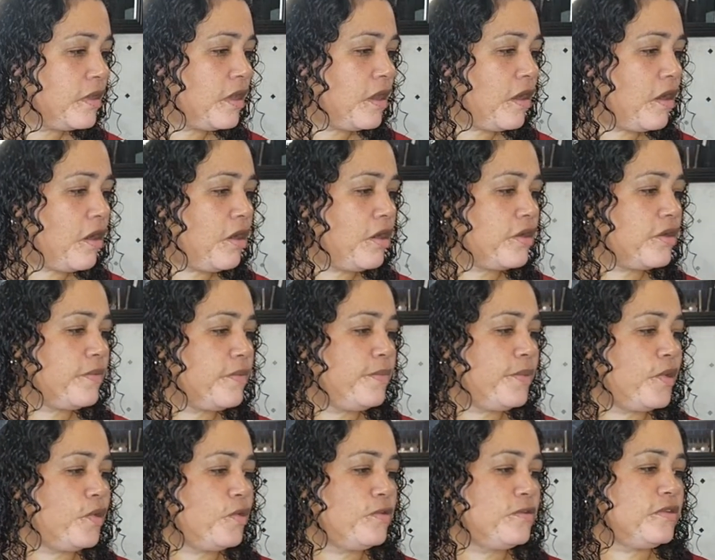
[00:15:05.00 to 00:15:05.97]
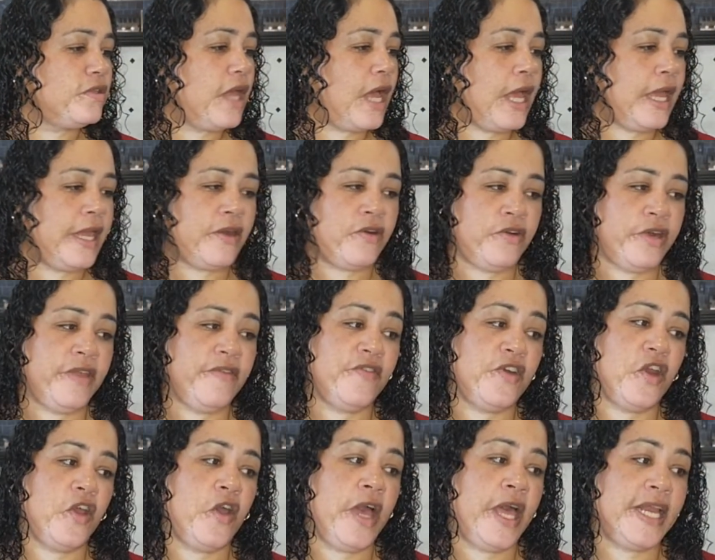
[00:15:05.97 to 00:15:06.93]
Archibald, I don't even
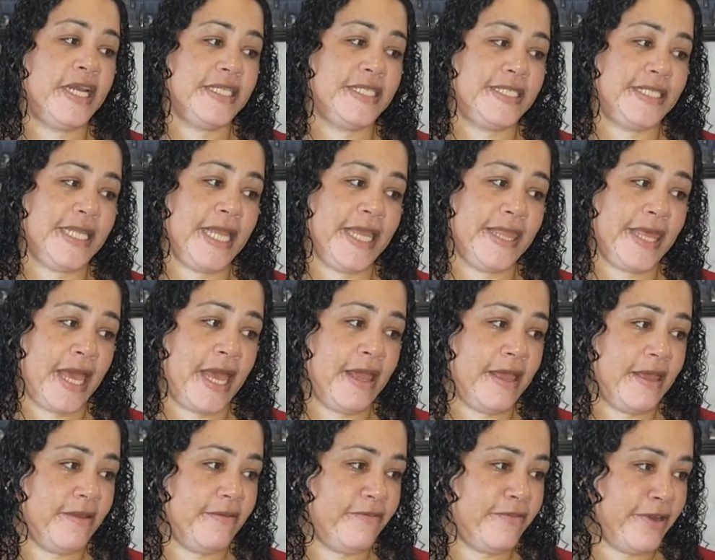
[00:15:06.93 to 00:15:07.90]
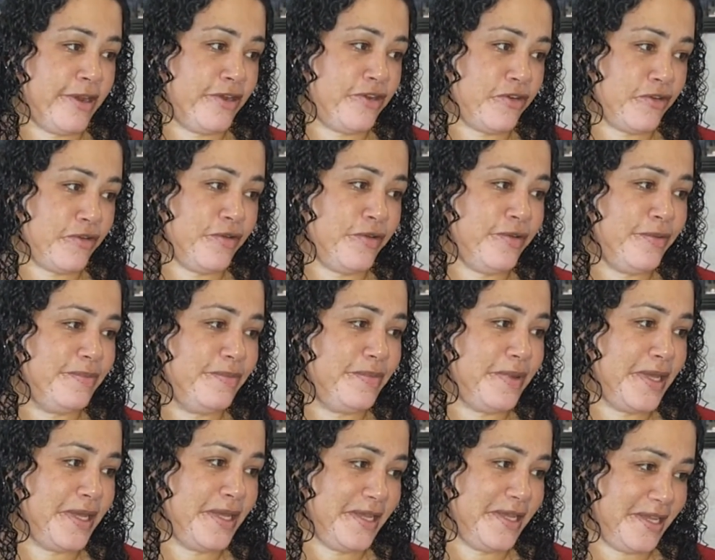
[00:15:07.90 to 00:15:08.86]
know how to say that, Rachel,
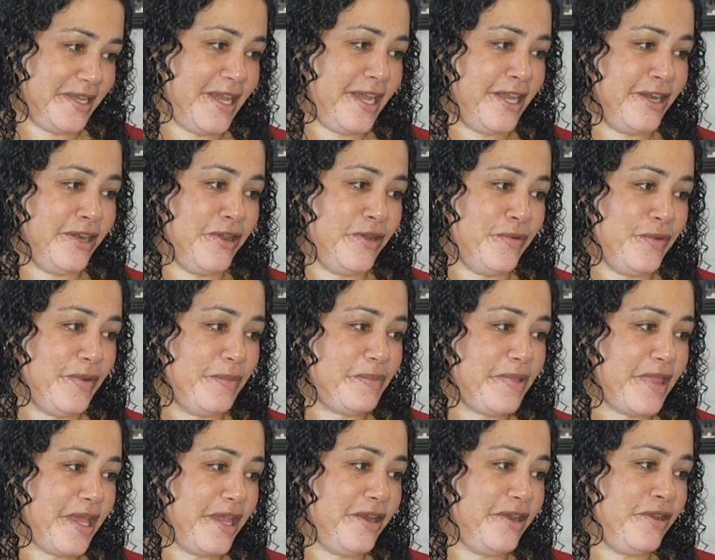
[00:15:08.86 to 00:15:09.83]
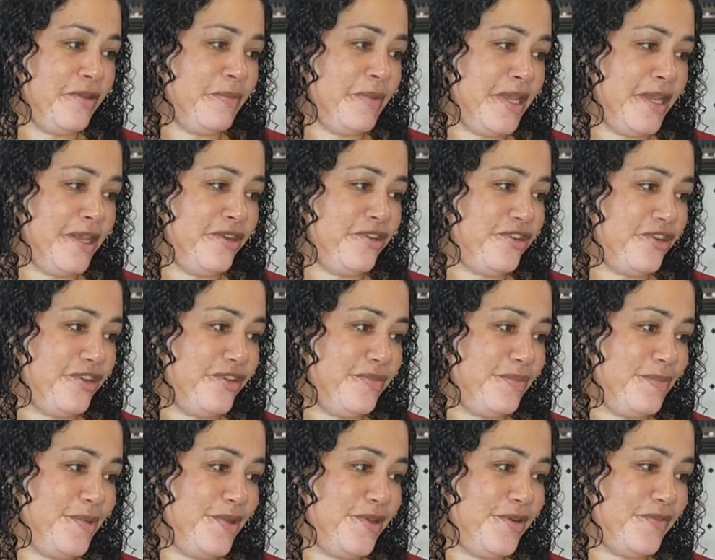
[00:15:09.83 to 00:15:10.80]
but I know what plant you mean. She's
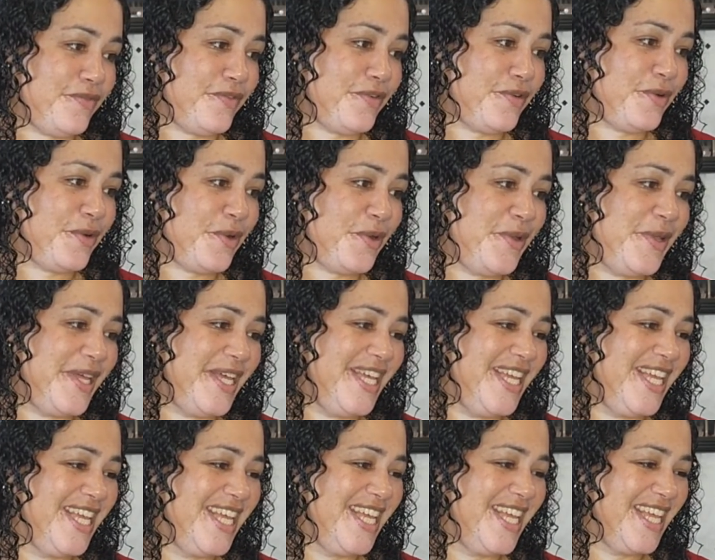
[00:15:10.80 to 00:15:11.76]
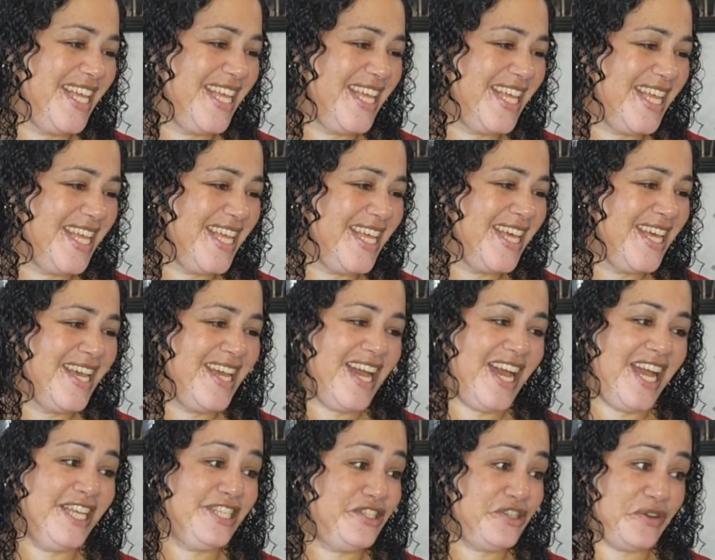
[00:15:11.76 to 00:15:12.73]
beautiful.
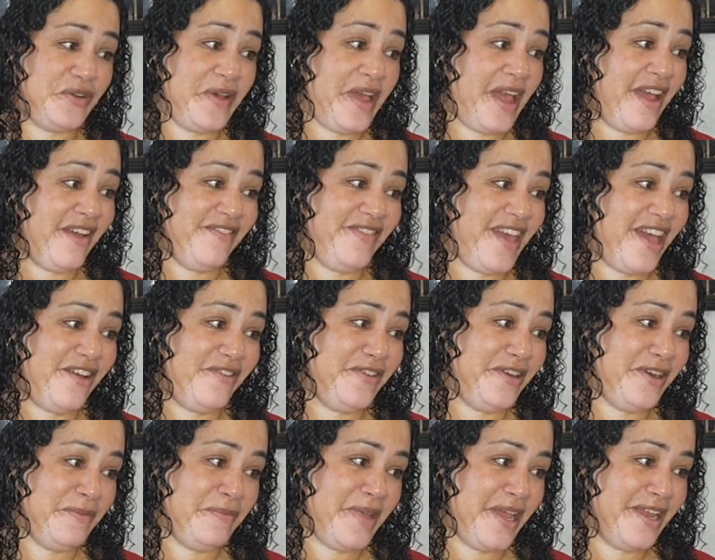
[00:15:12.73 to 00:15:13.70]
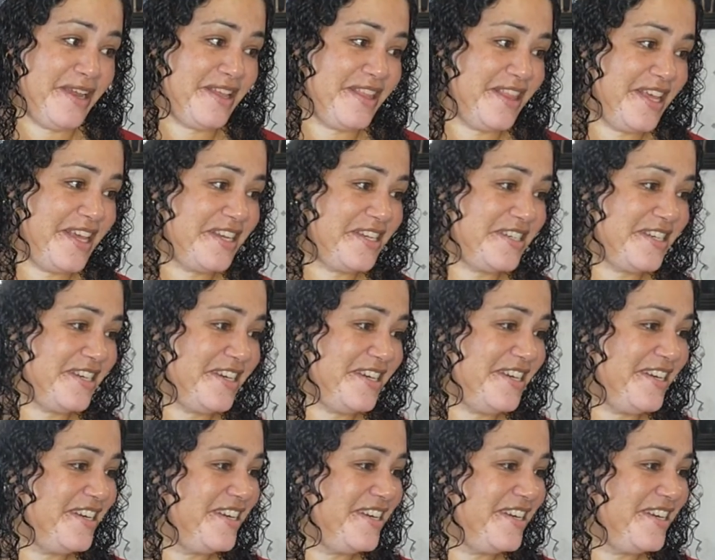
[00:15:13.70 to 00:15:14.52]
I don't have that one in my collection.